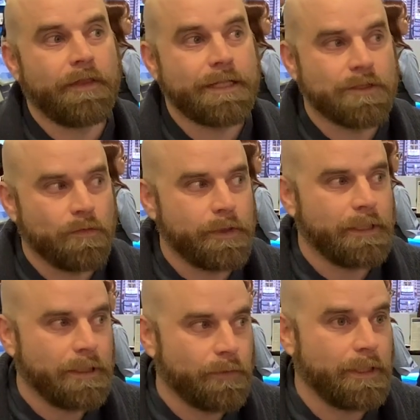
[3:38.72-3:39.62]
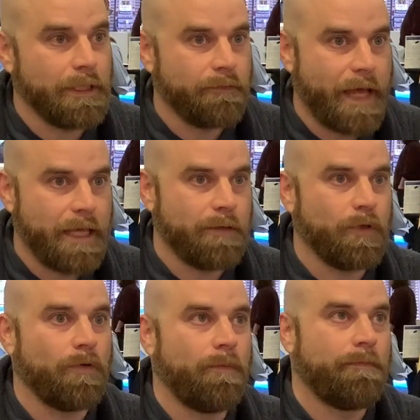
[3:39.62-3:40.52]
that's a really, really
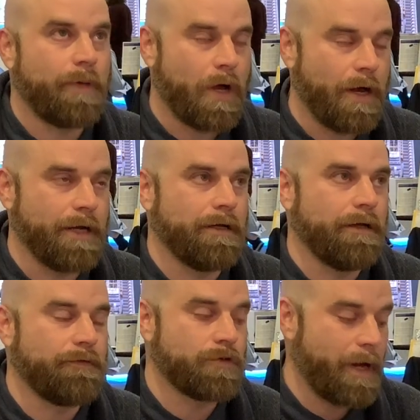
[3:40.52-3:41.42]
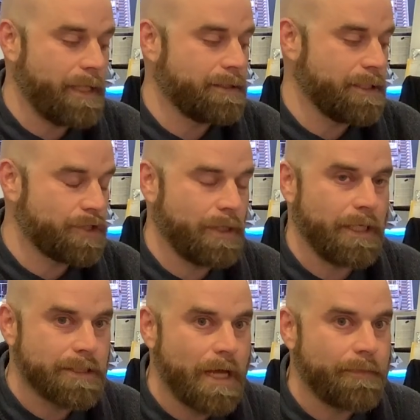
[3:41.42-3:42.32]
invaluable part of
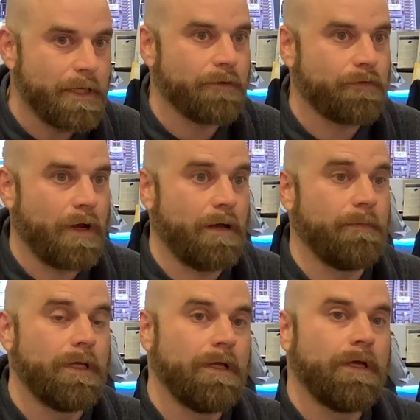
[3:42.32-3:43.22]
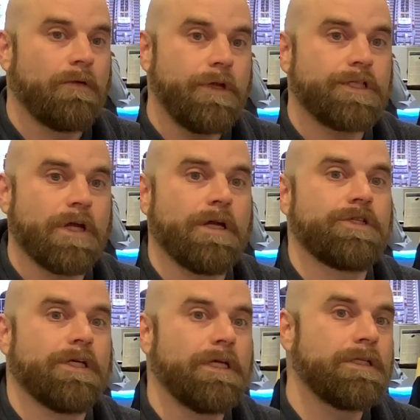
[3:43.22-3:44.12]
transitioning something from research
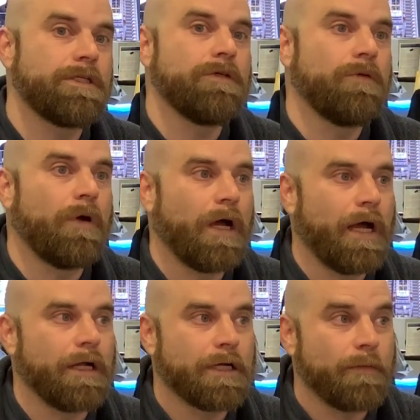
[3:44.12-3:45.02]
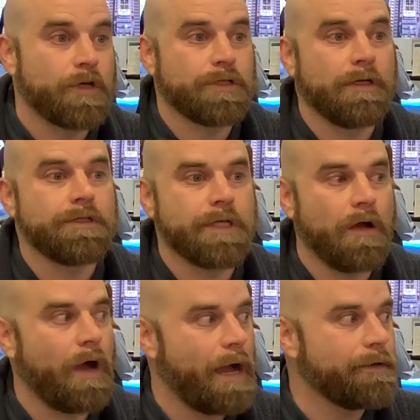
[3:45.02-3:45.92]
into commercial.
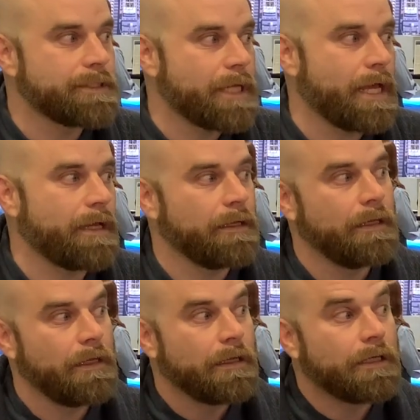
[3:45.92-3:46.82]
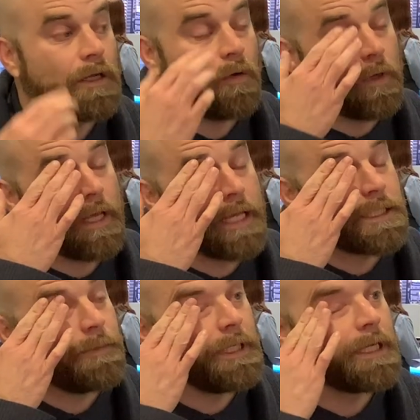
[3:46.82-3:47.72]
So I would say what
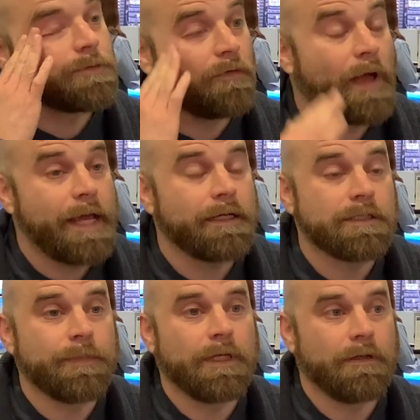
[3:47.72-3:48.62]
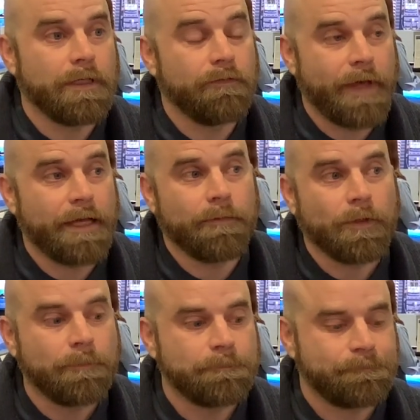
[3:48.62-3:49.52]
STP has provided has been invaluable.